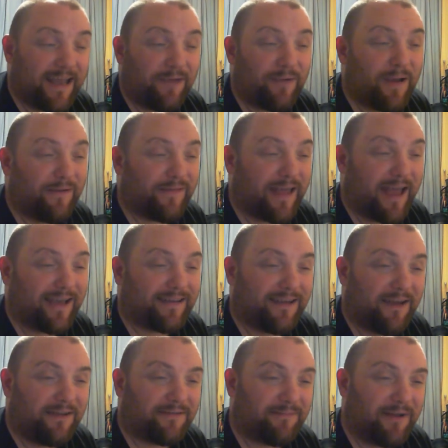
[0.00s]
get away with that because
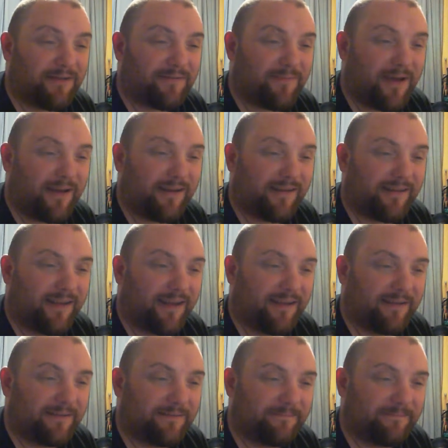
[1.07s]
he earns loads of money on that.